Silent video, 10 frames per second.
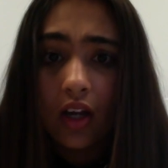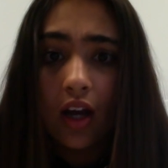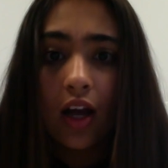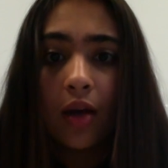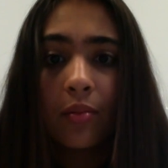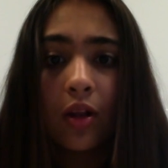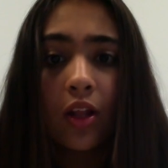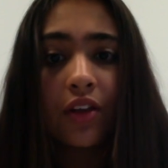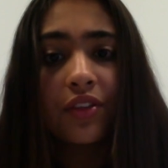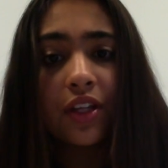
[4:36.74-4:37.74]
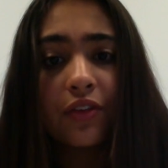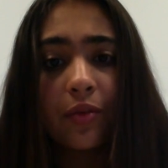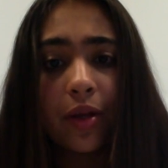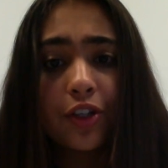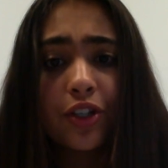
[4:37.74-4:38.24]
A lot of the
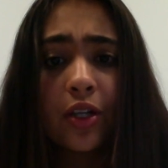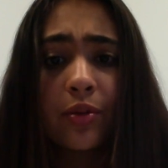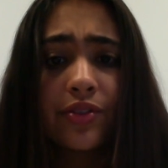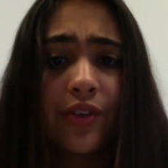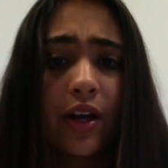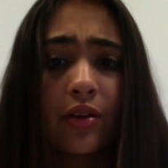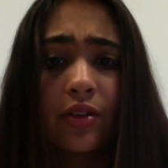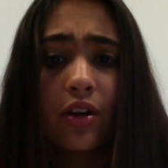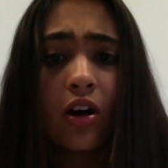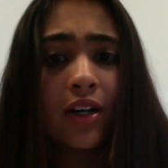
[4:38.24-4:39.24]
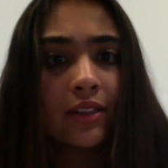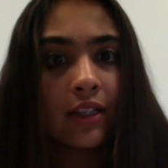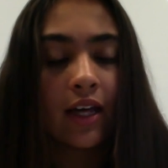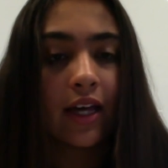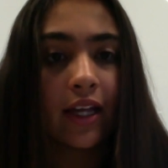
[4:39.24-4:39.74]
information was found
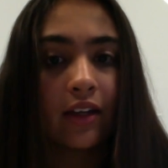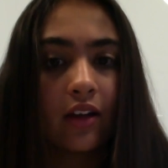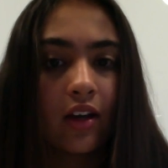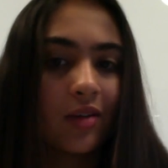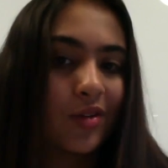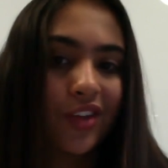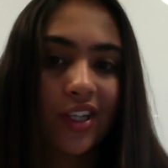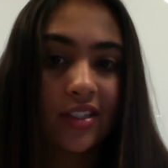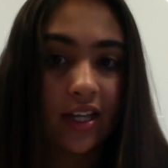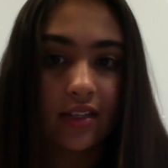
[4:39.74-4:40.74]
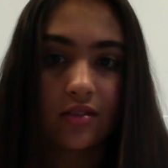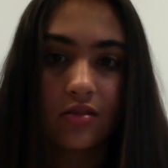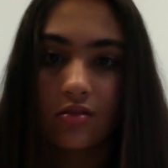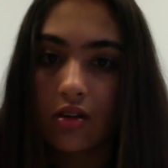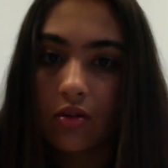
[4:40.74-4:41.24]
online on
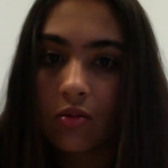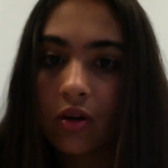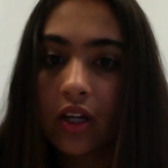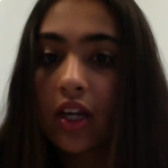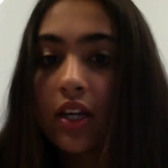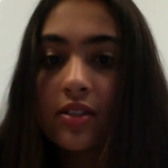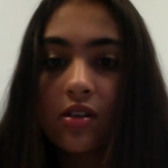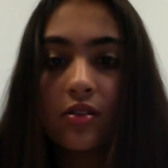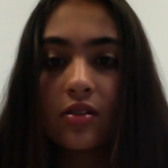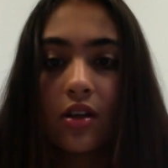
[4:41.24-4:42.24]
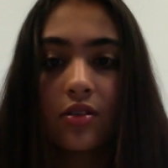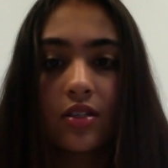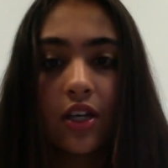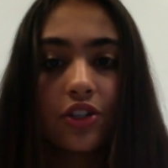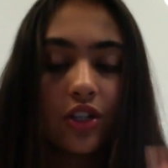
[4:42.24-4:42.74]
sciencenotes.org, Salt
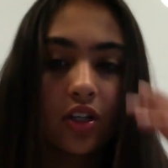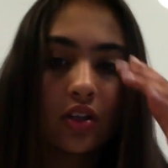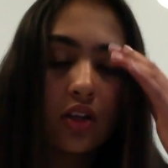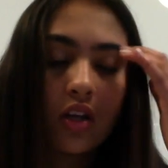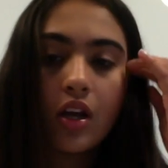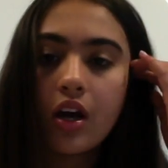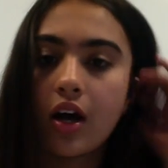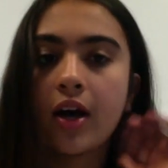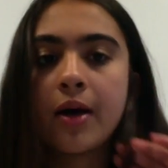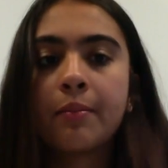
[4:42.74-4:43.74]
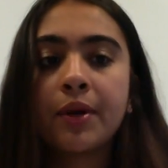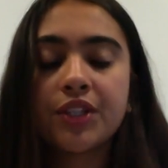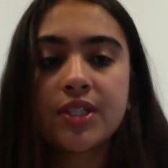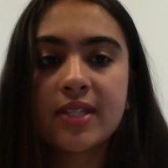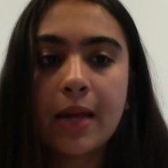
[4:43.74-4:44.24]
Association, but
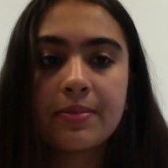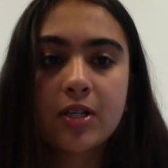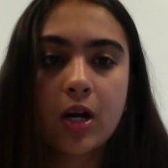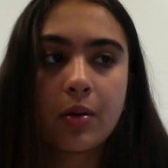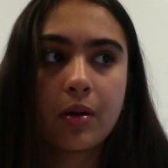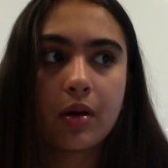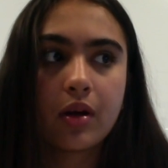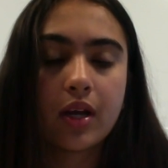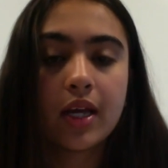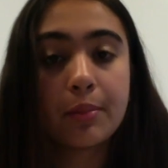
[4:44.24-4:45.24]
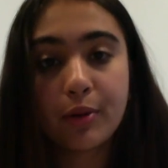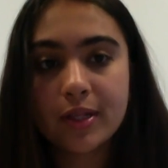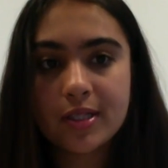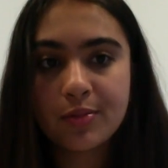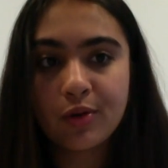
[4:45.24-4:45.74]
the steps are in
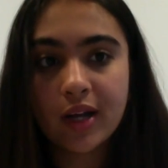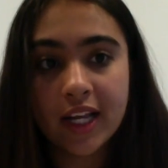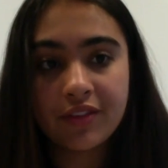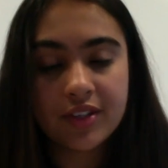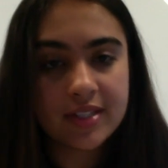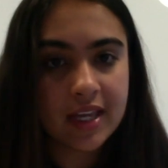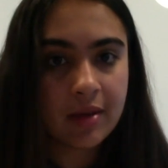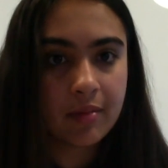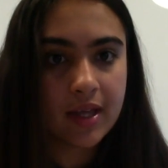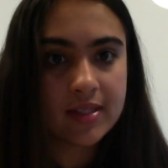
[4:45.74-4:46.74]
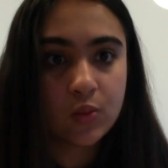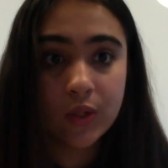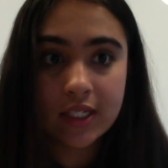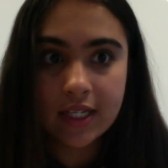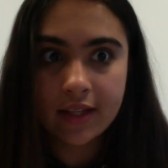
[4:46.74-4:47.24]
principle kind of the same as
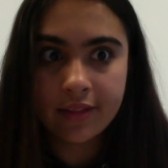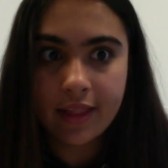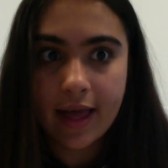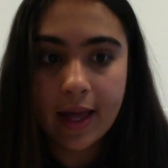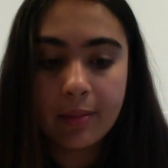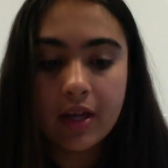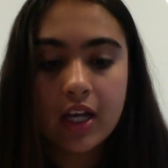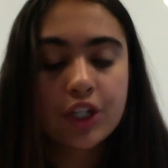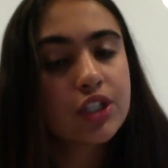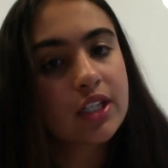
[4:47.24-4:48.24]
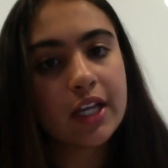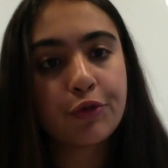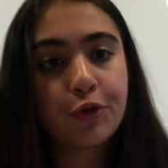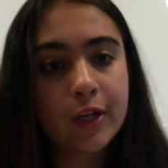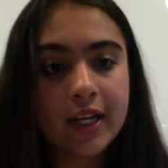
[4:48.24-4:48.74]
we did in lab, just kind of
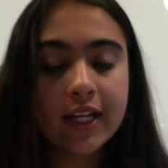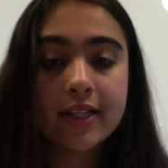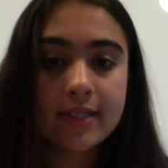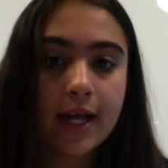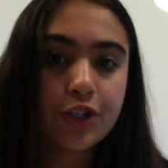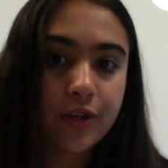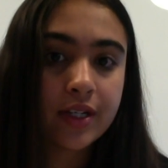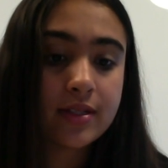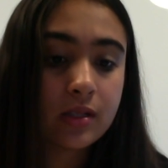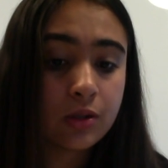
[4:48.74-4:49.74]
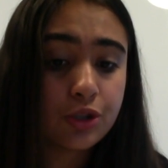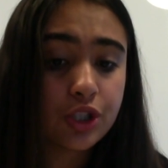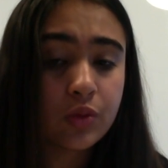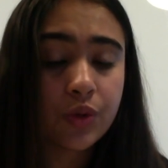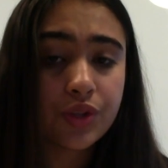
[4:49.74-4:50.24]
creating a saturated
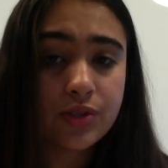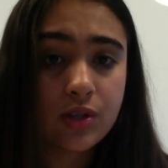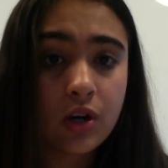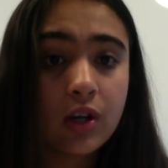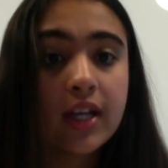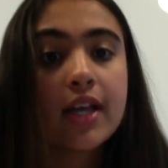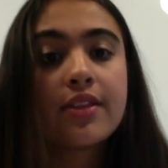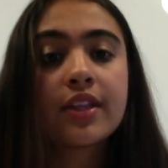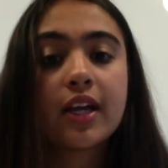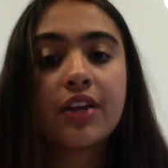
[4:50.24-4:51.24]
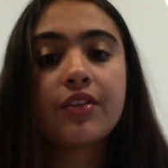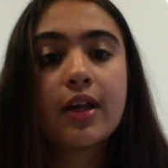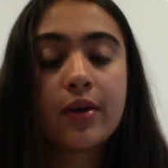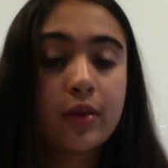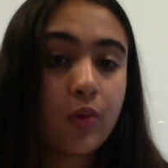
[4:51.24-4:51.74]
solution with the salt and then kind of
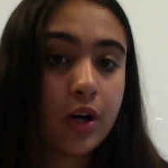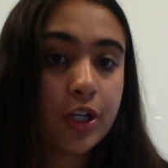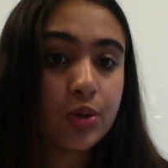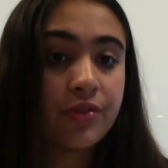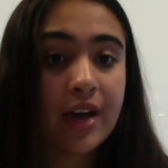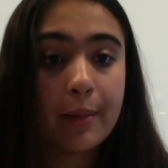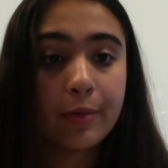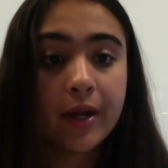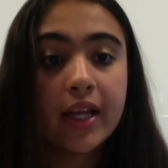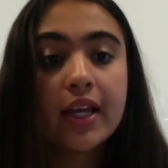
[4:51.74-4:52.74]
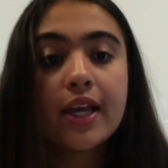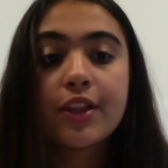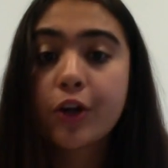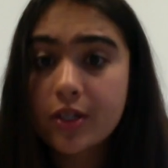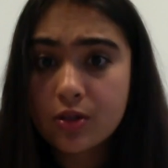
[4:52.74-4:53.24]
allowing the water to evaporate.
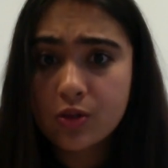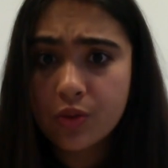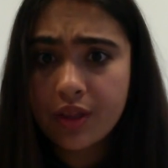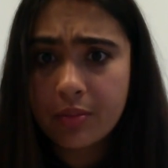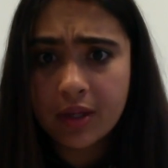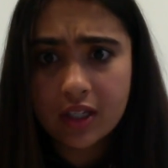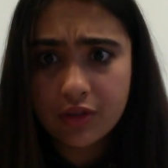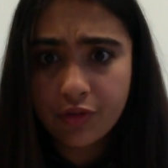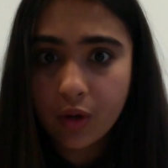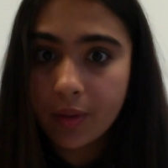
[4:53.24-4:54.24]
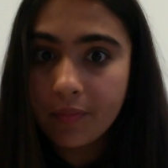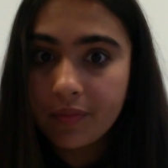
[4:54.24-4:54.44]
The crystals will then begin to form.